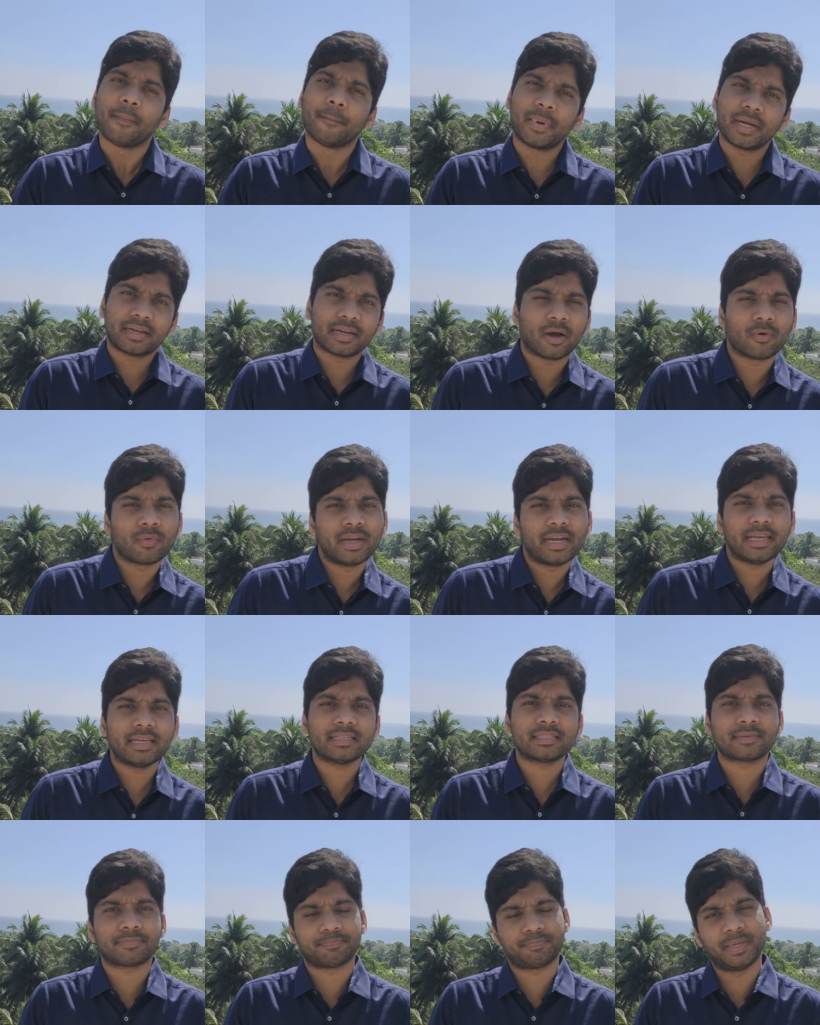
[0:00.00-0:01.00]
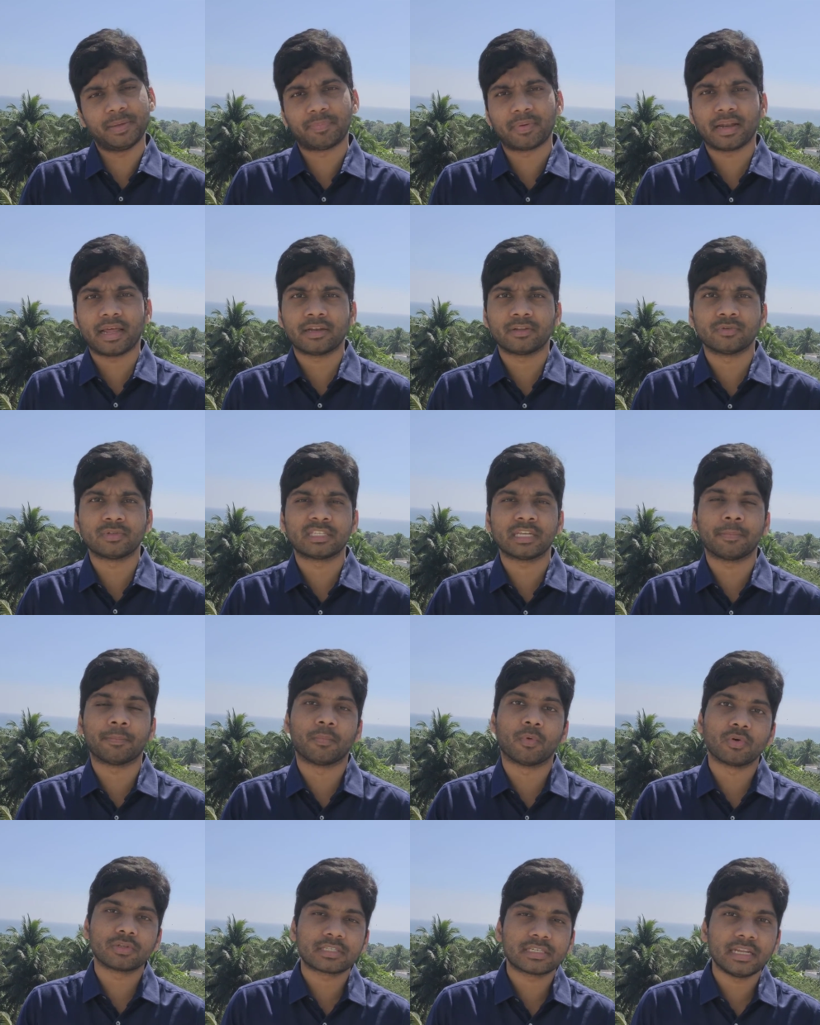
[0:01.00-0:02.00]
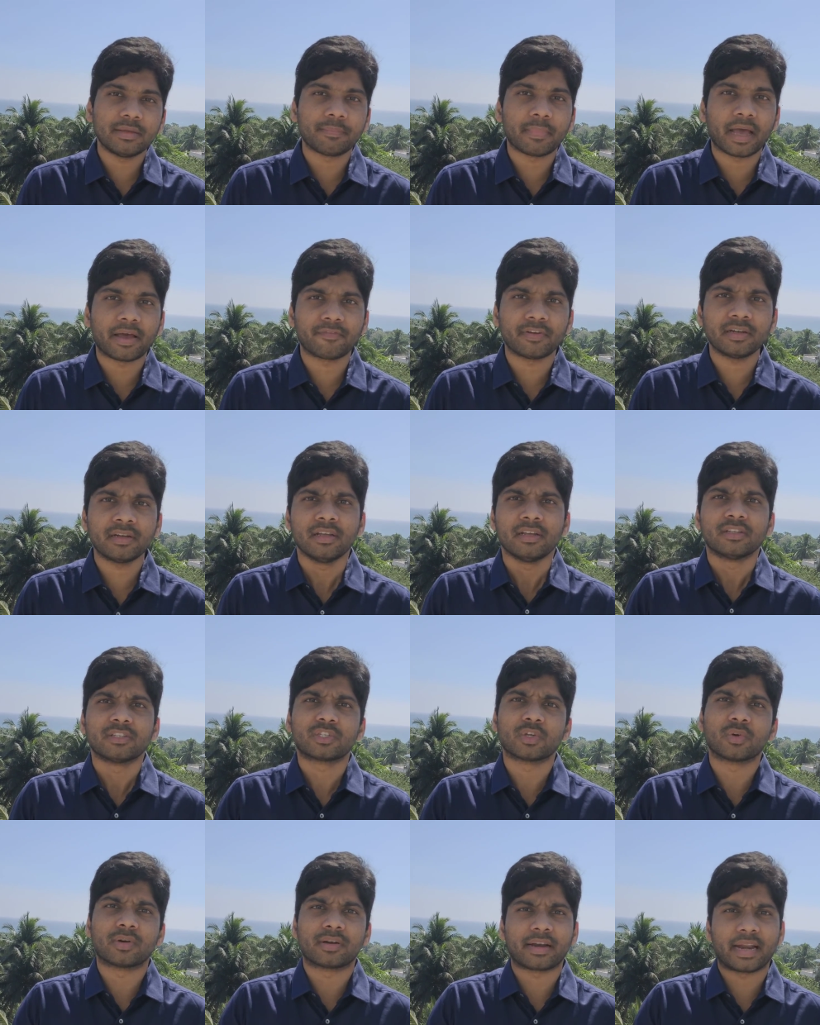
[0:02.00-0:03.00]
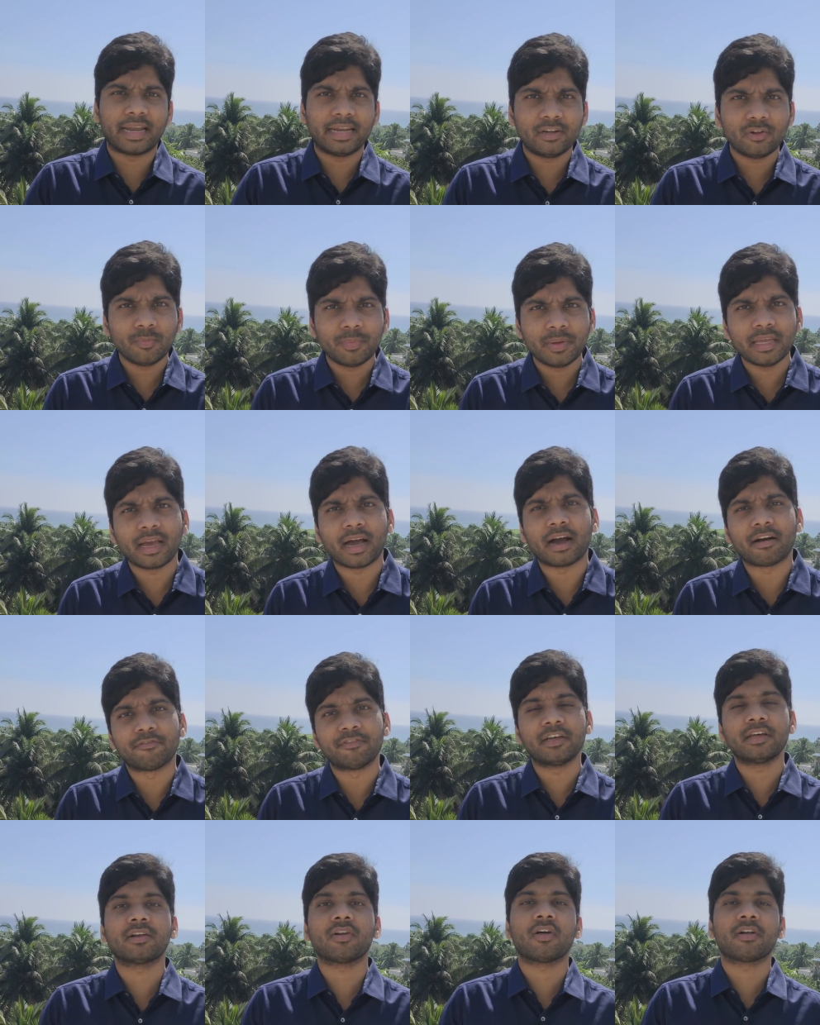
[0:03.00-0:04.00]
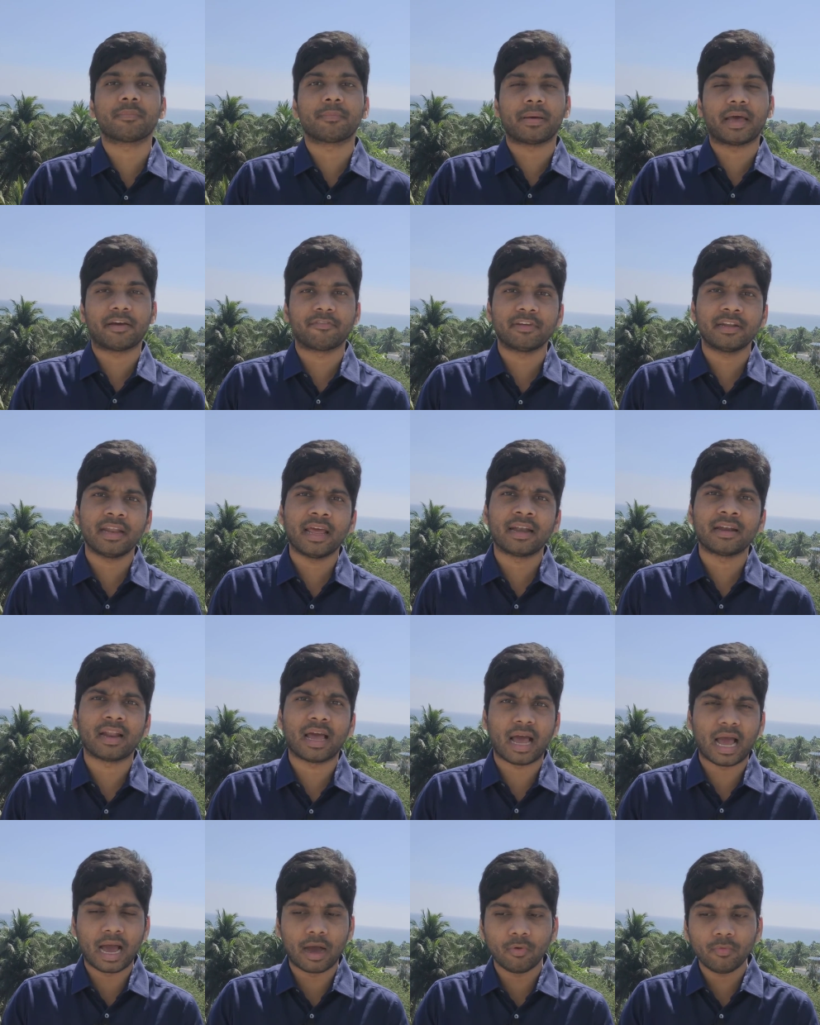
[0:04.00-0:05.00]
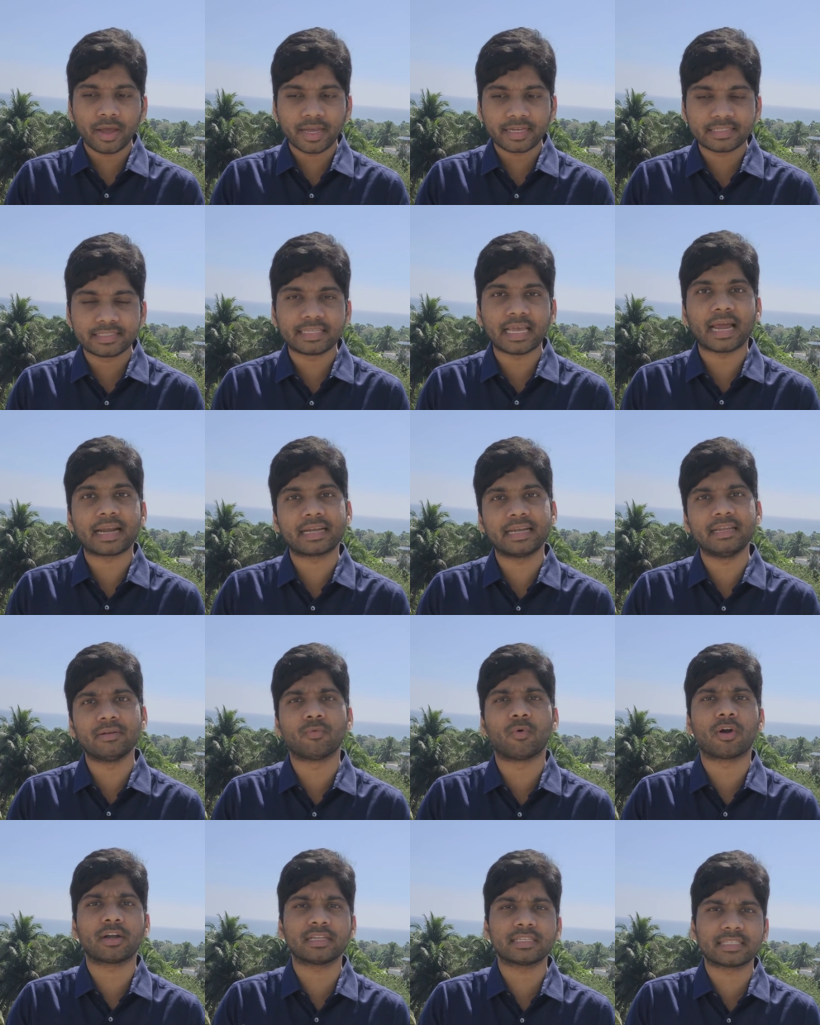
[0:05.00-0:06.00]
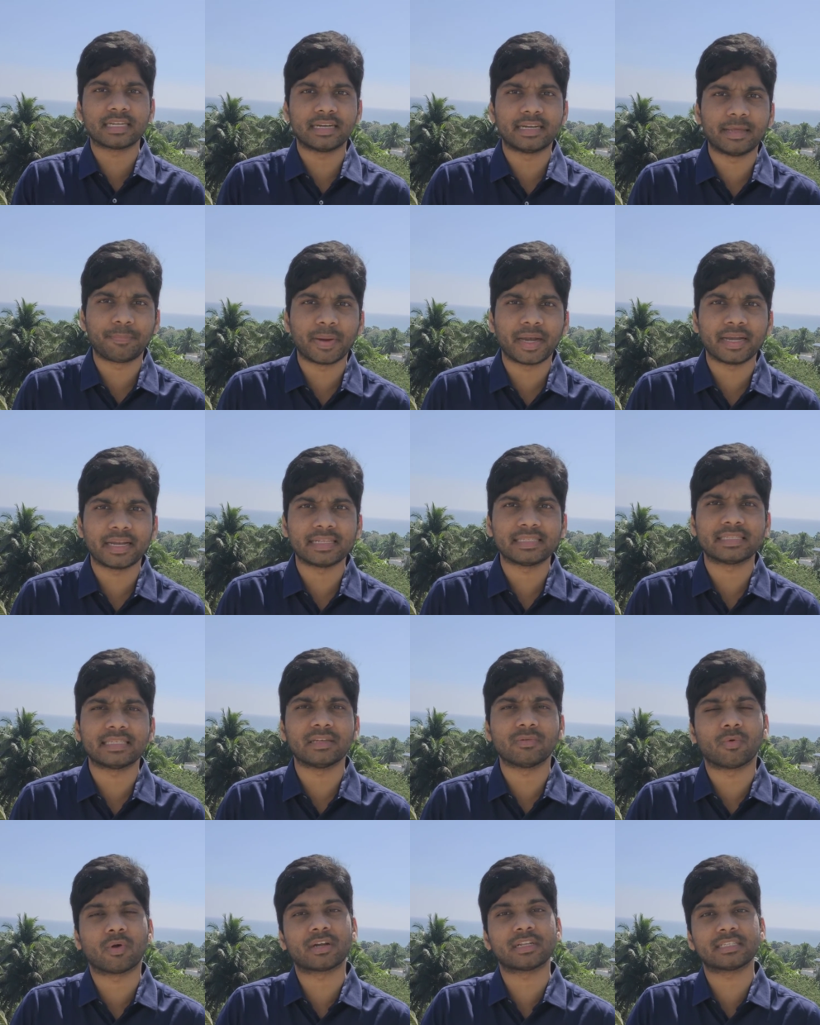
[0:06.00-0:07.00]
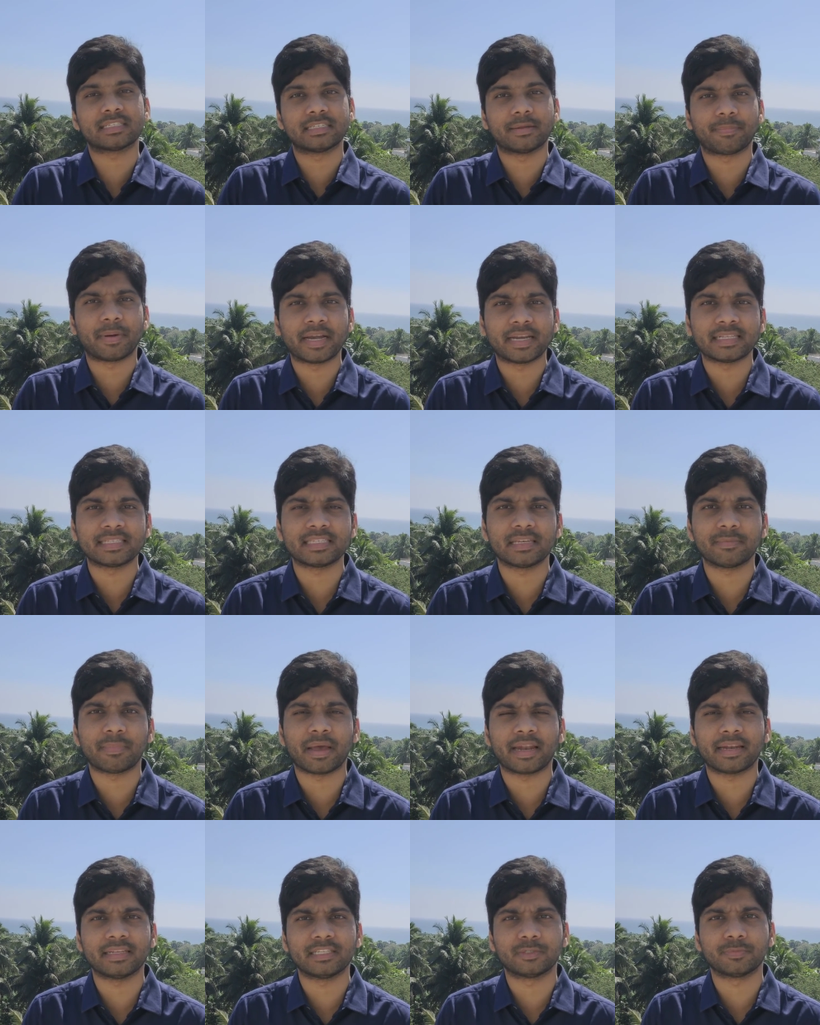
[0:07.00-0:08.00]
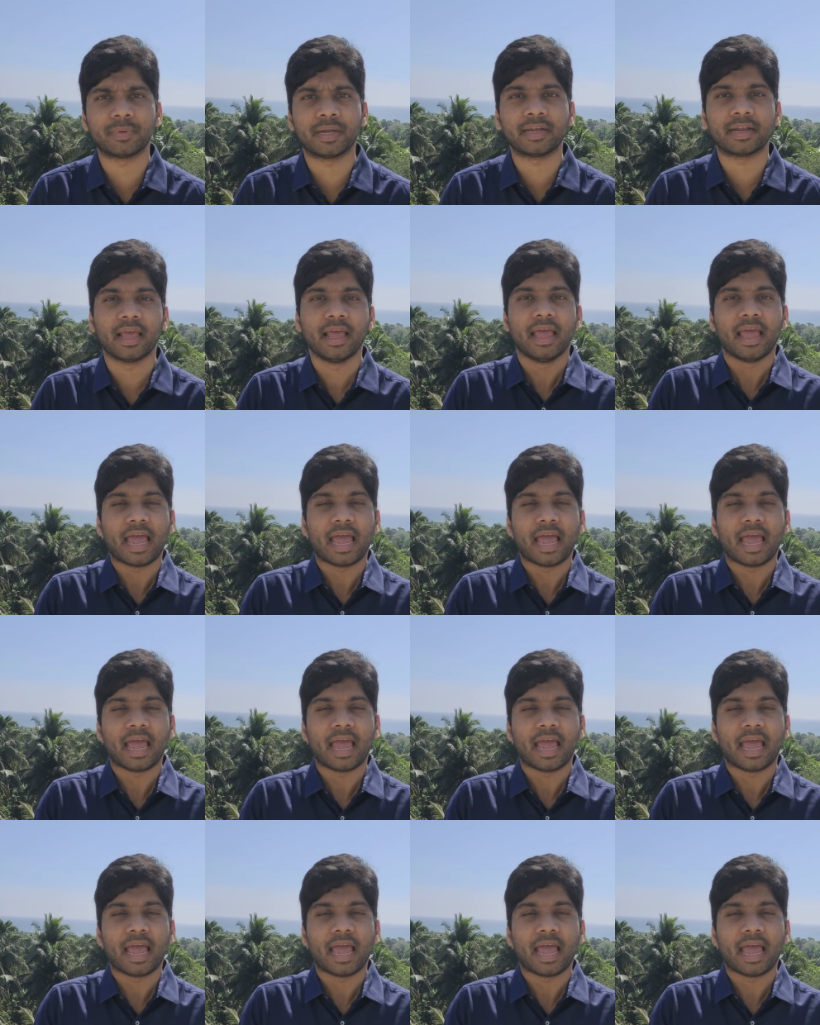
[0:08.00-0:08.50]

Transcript: But nowadays people are using mostly Maven. So try to be aware on Maven and how exactly what is a dependency, what is dependency management,